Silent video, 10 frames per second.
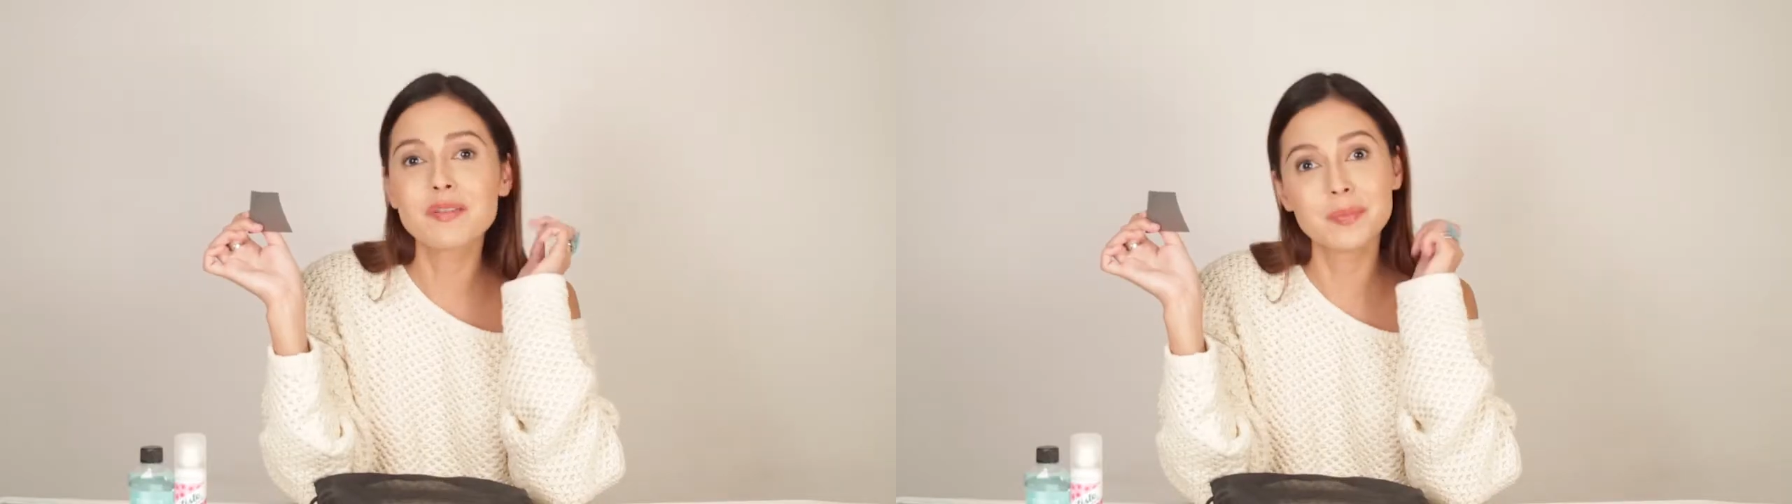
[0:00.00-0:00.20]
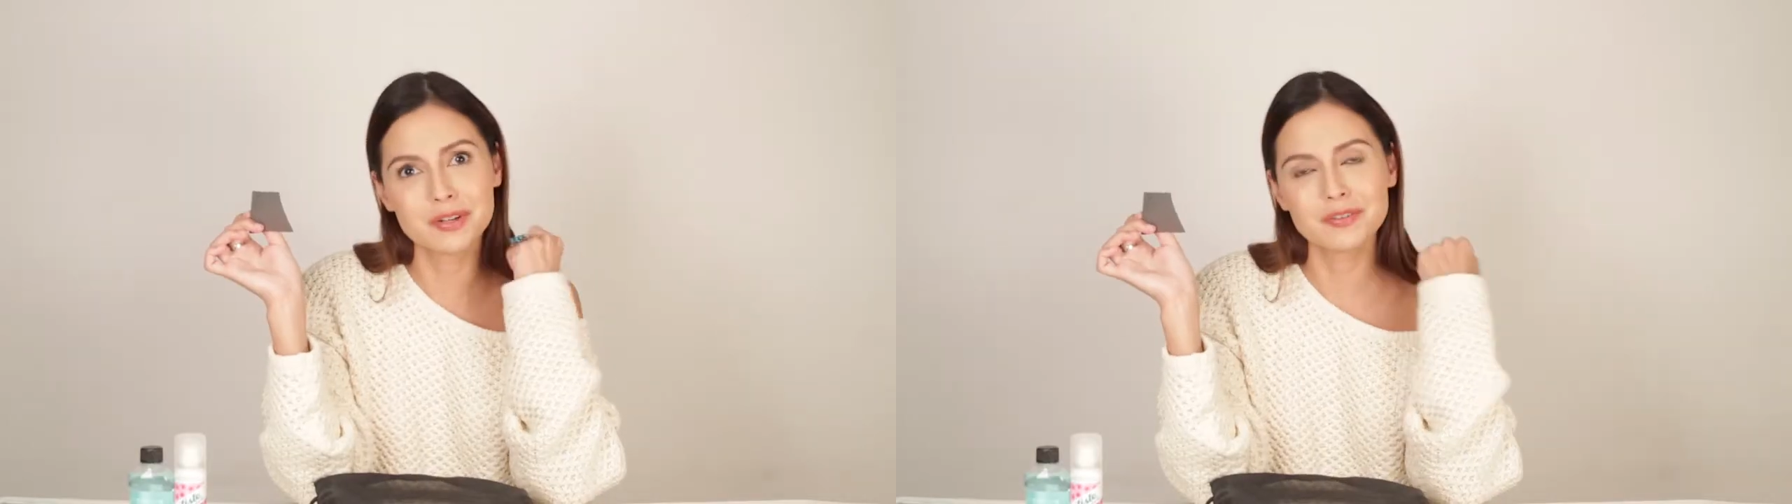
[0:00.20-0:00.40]

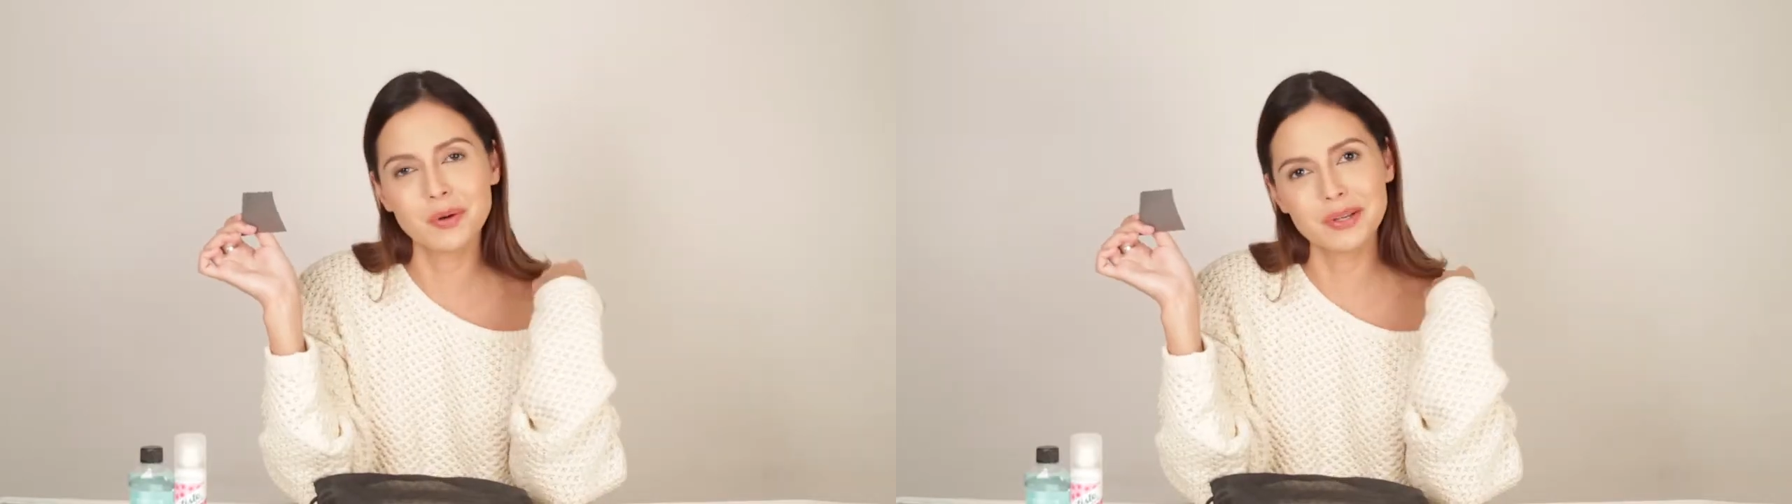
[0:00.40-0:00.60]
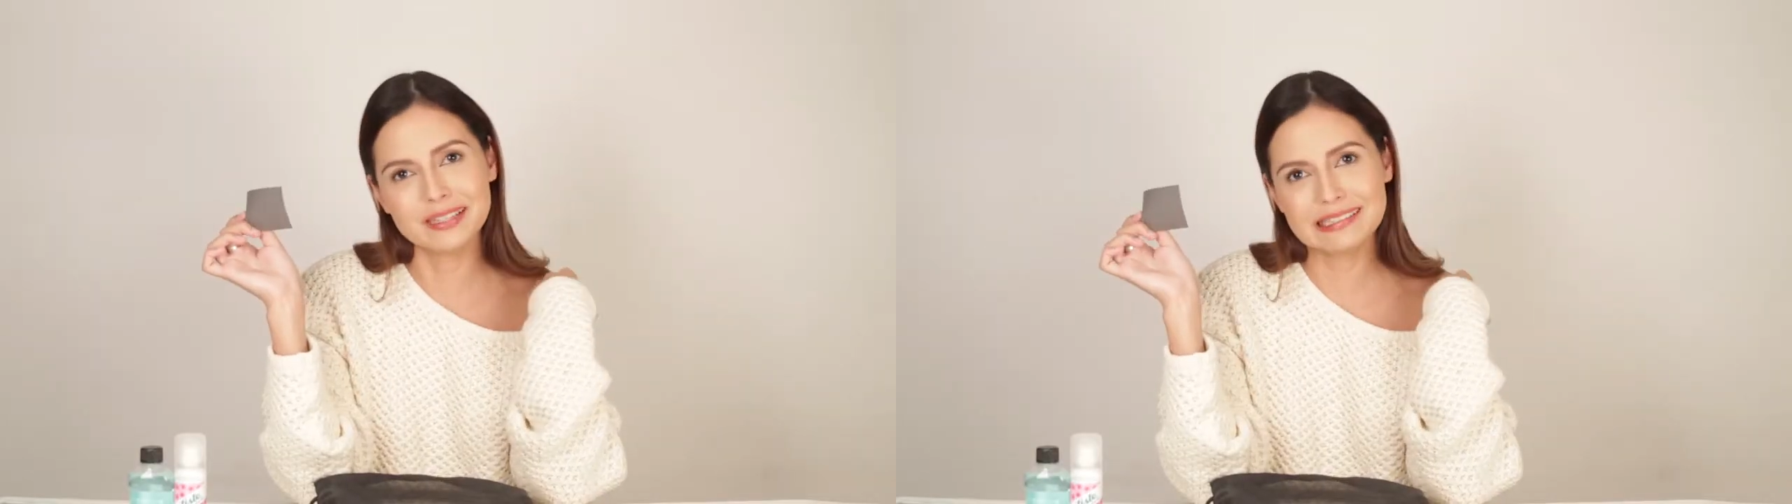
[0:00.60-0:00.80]
have a bit of
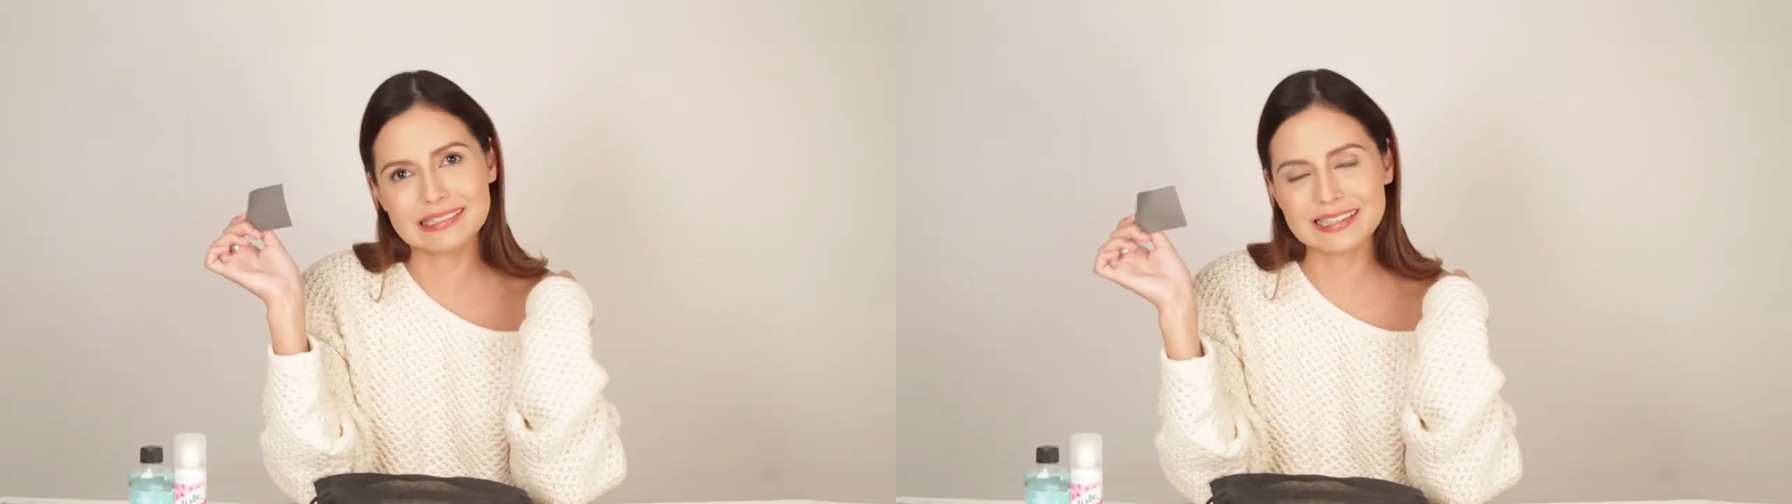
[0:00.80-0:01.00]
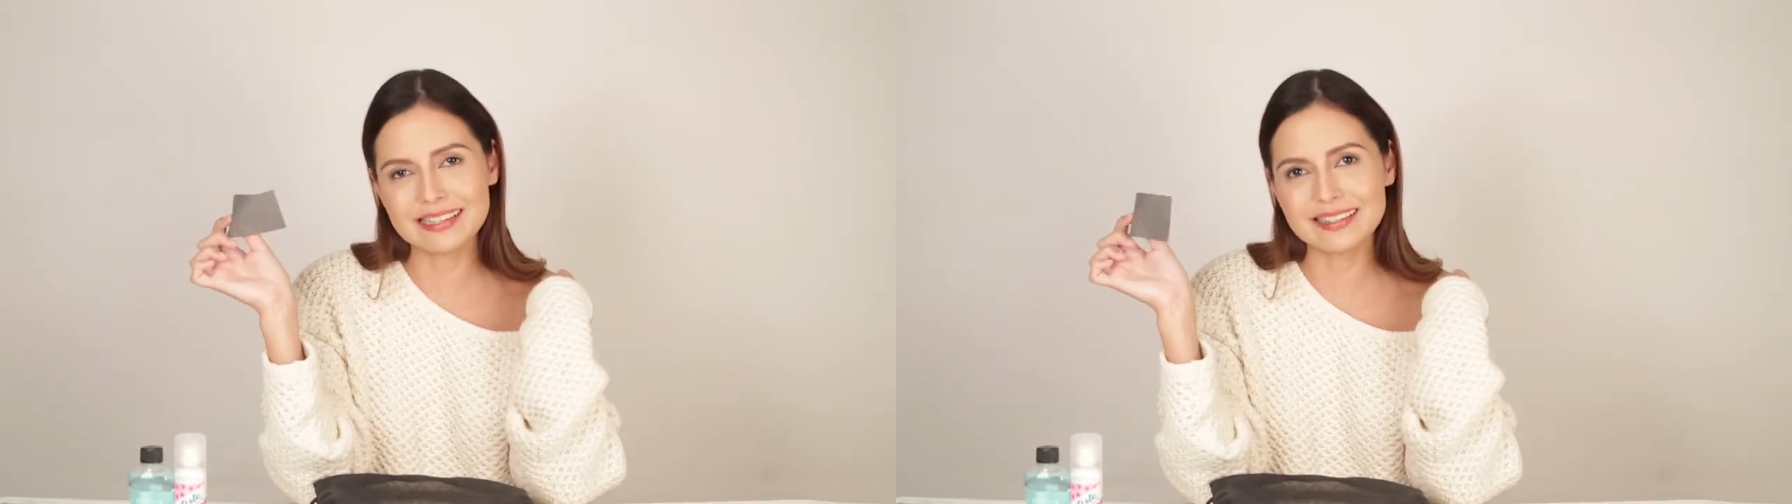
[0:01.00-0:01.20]
oily
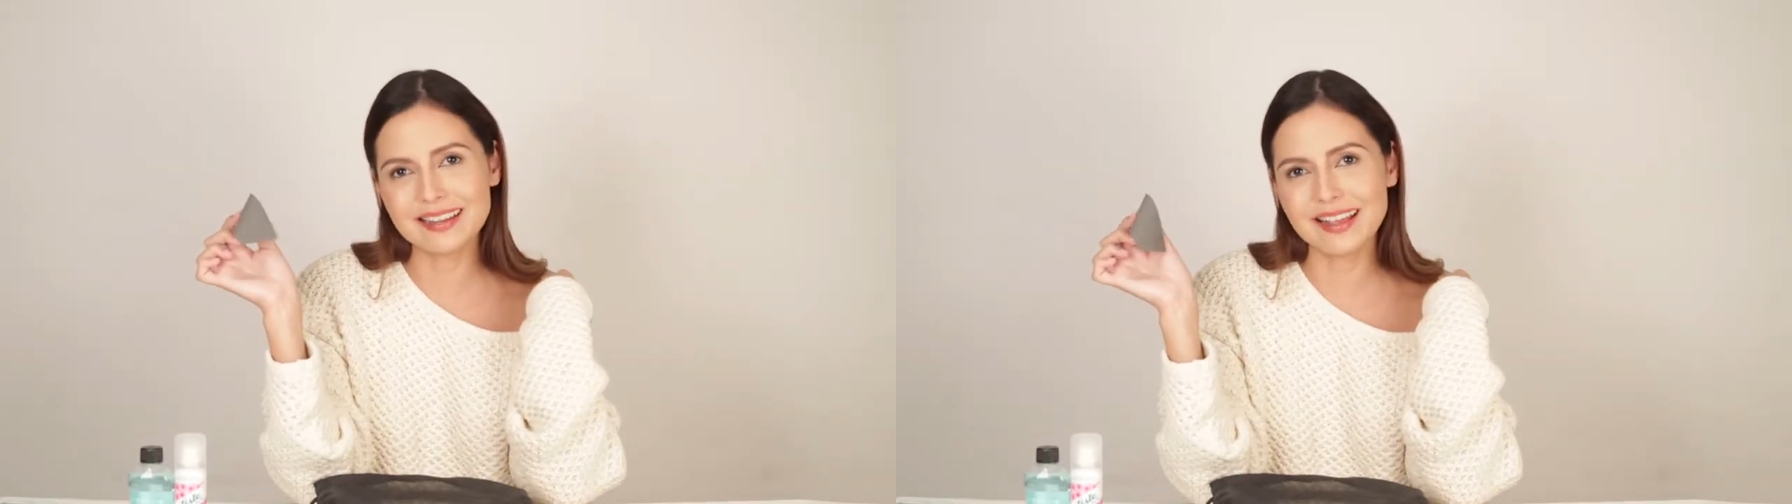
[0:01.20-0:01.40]
skin,